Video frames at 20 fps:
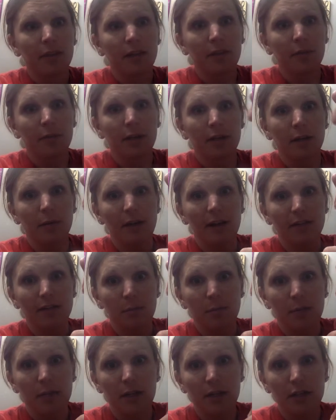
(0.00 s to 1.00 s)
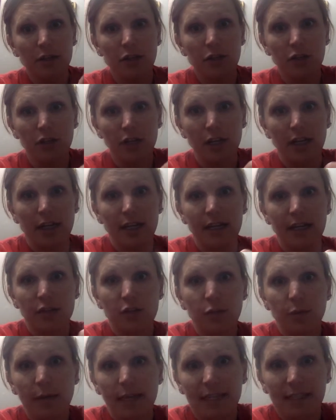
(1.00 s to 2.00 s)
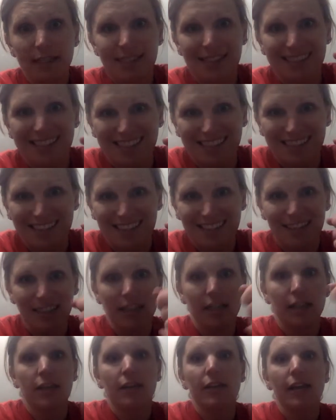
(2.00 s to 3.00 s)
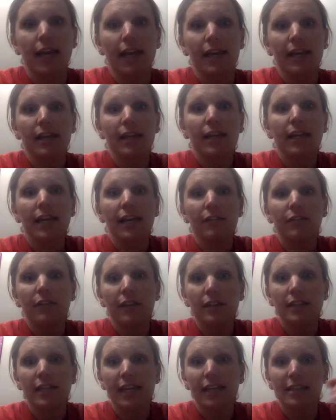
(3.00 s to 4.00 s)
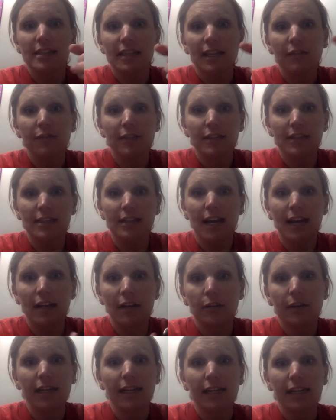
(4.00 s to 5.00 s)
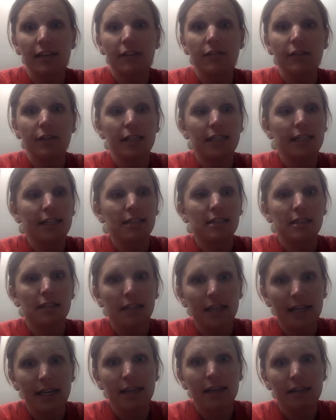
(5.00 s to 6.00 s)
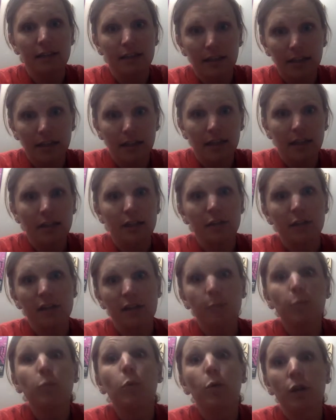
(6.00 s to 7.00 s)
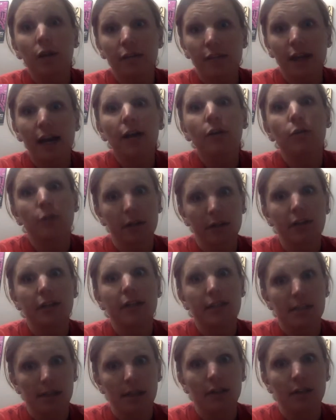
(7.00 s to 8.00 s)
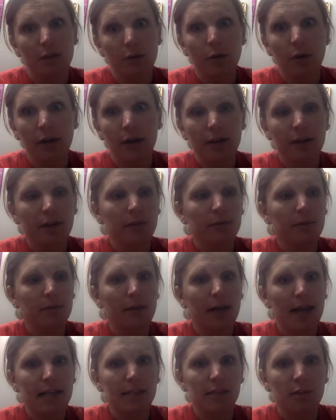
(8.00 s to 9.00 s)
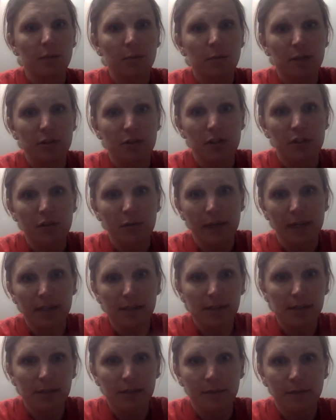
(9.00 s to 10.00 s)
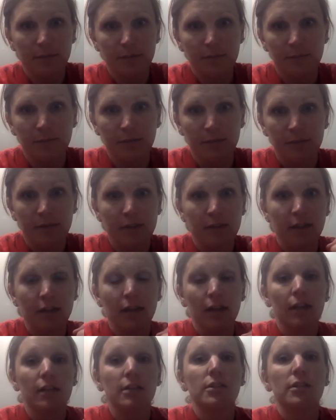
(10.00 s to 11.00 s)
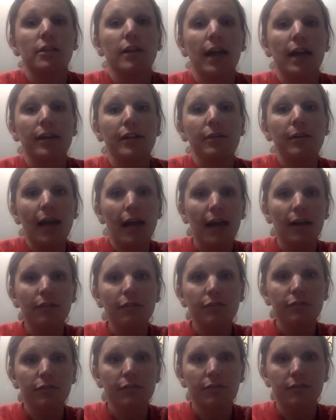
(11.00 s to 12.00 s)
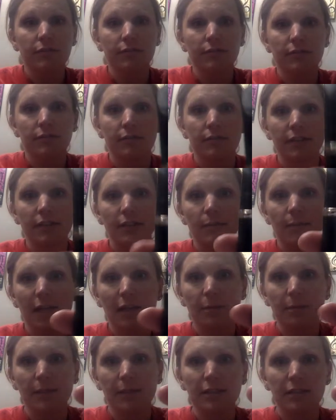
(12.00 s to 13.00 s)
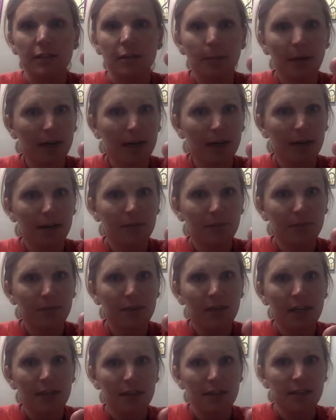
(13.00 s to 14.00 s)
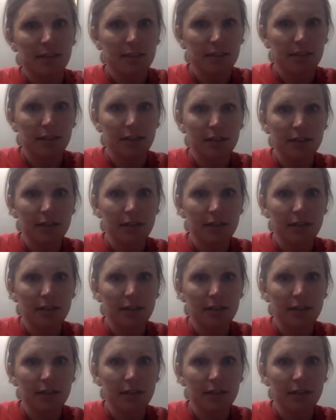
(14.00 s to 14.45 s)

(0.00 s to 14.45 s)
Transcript: We're going to have to push and twist. Okay, if it's not going in very easily, you need more of that cork grease on the cork. Okay, so push and twist. So now you have your mouthpiece and your barrel. This is